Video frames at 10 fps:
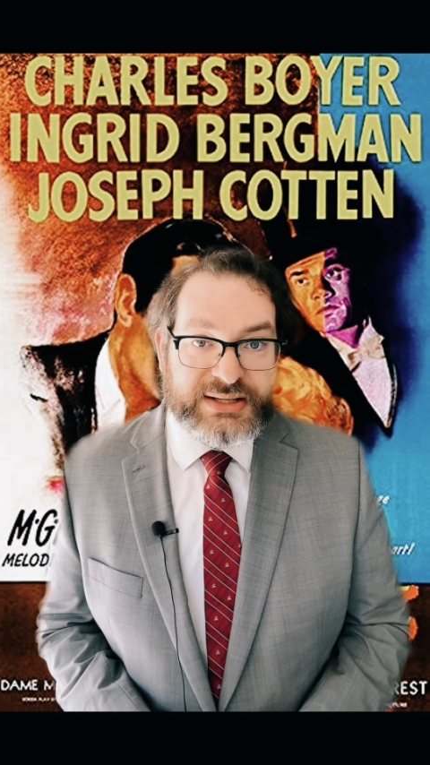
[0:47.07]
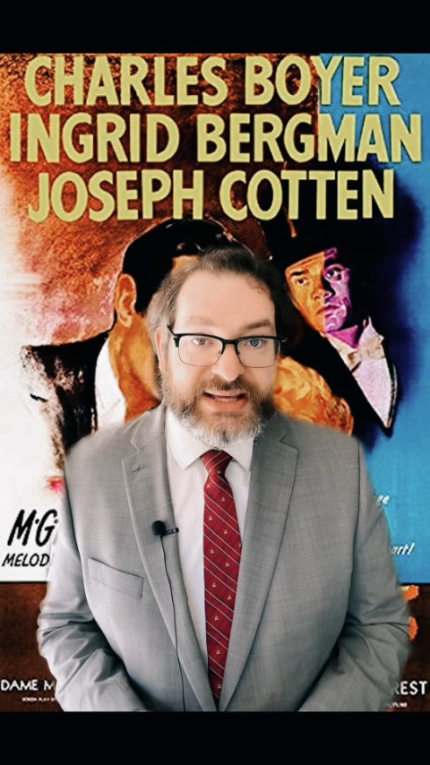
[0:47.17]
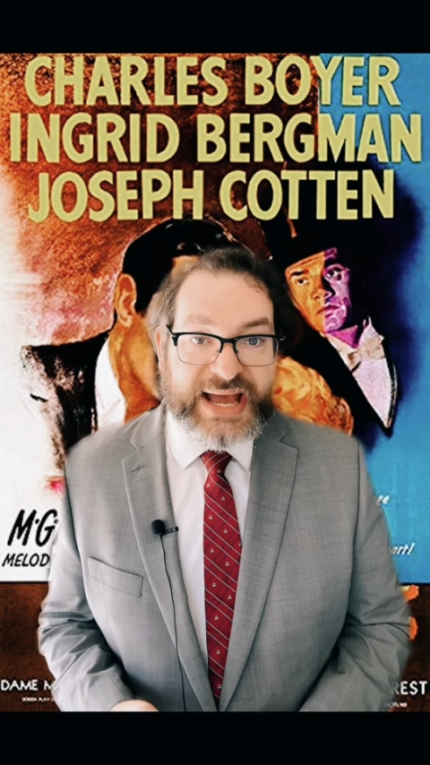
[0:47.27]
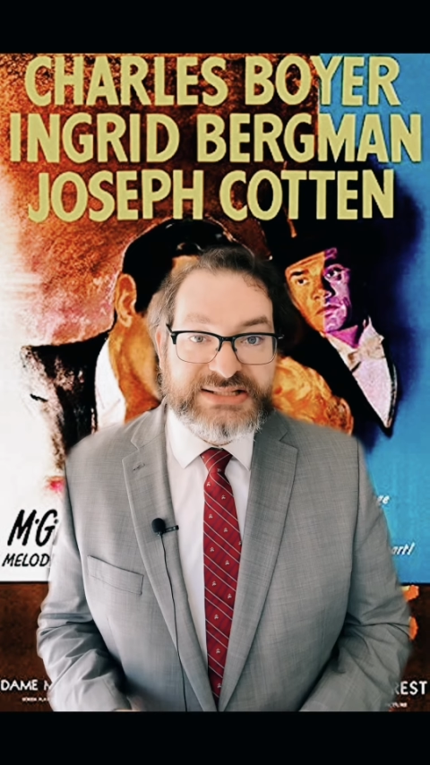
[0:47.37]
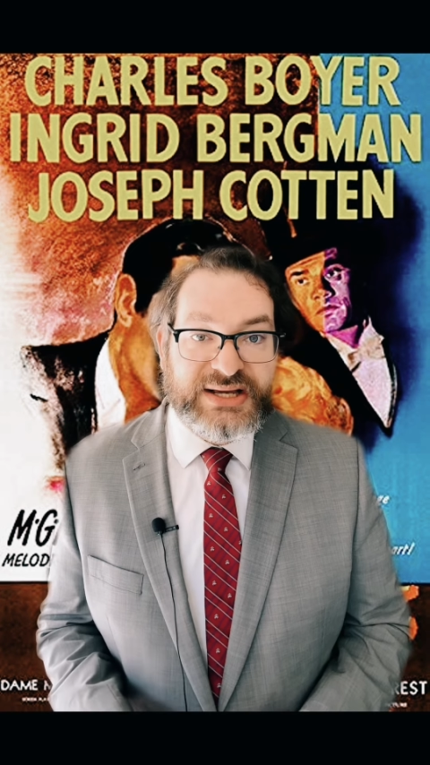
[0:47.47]

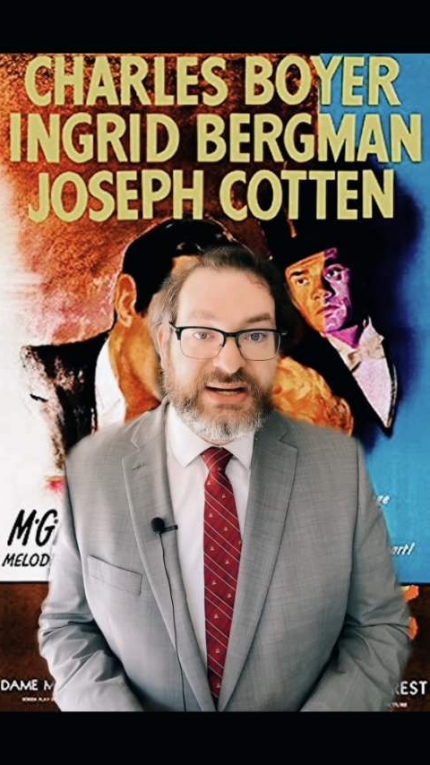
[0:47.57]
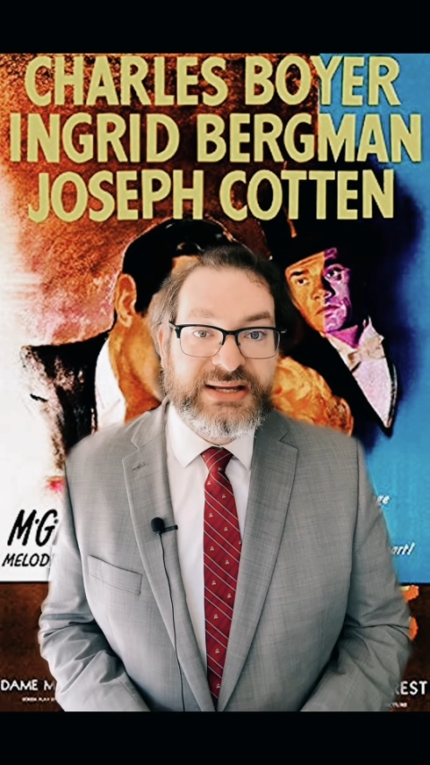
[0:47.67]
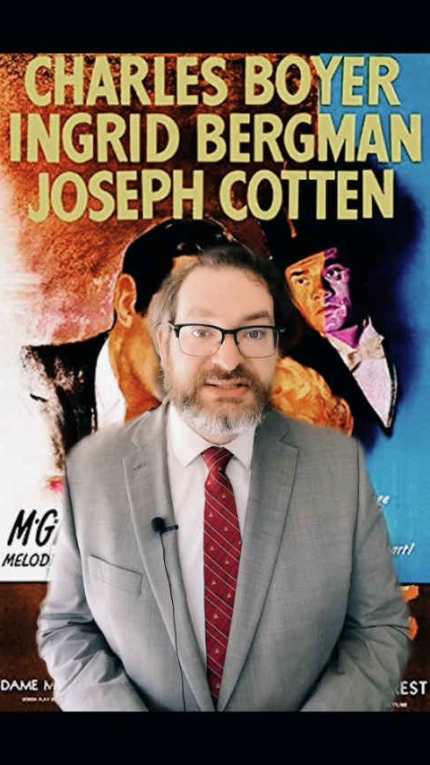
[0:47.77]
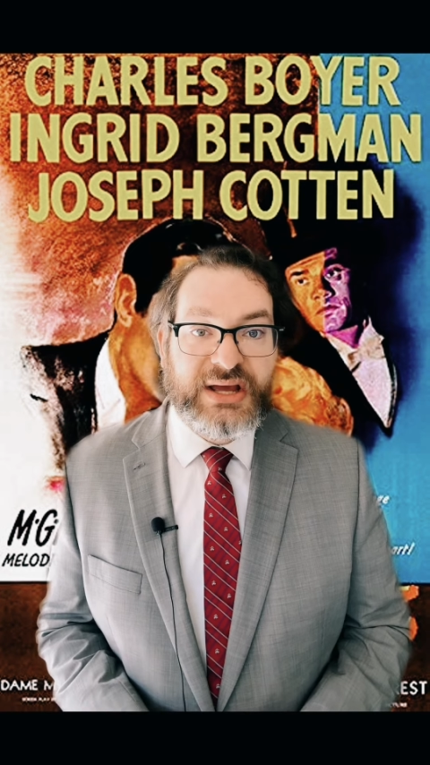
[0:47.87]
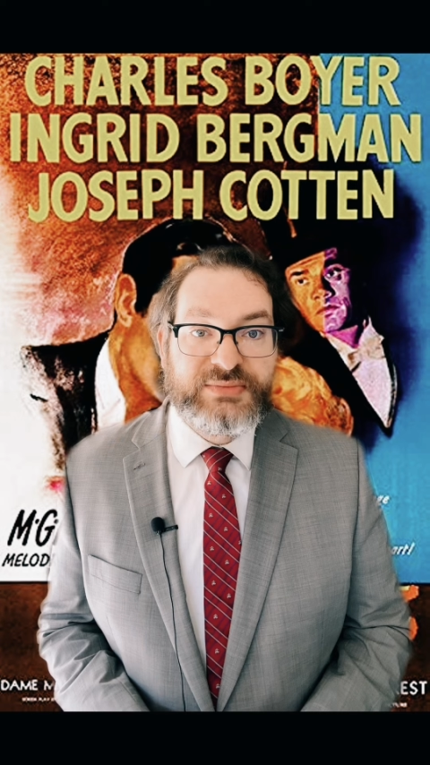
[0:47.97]
Gaslighting
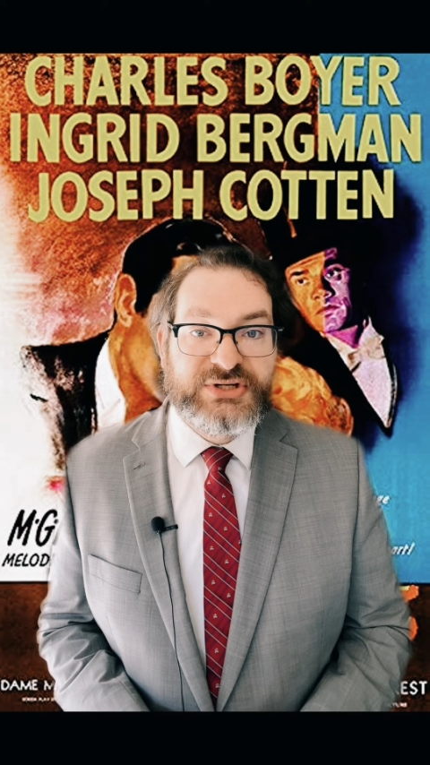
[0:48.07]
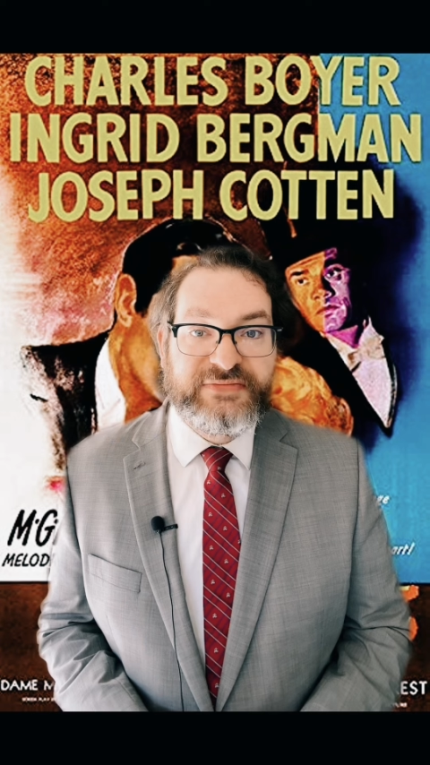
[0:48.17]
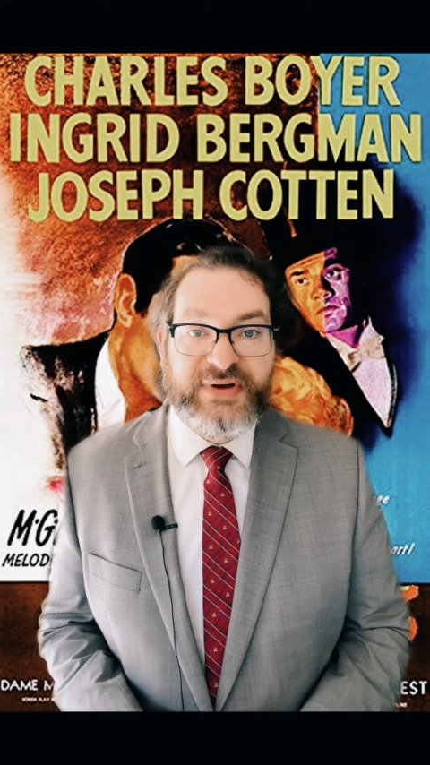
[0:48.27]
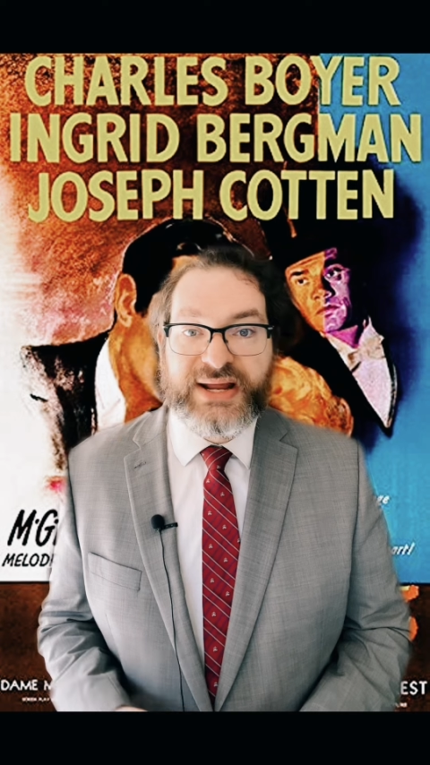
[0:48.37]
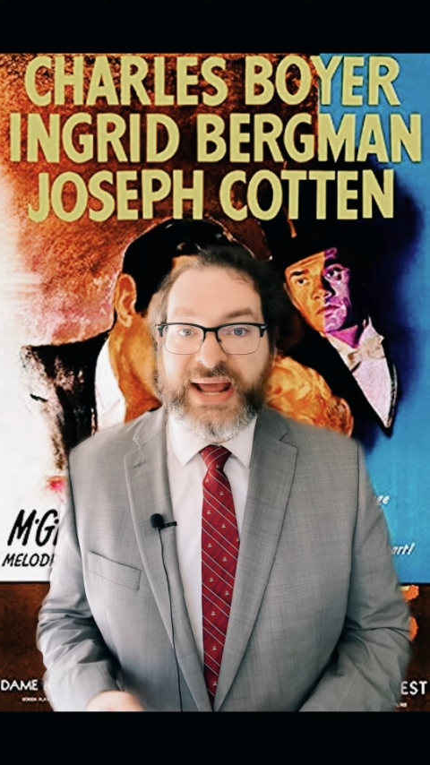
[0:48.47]
has come to
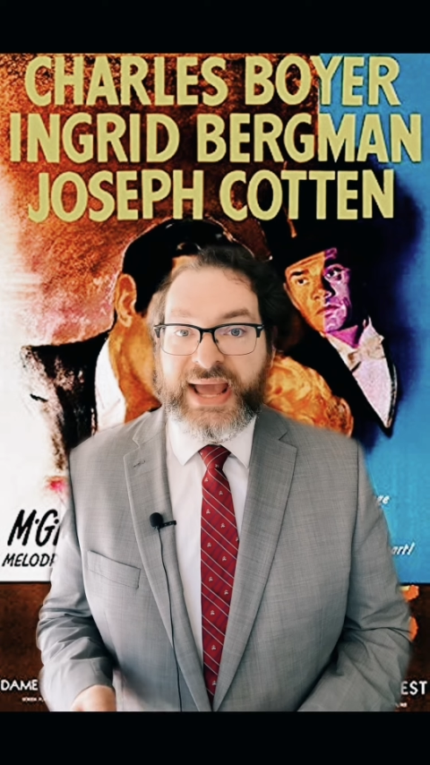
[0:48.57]
define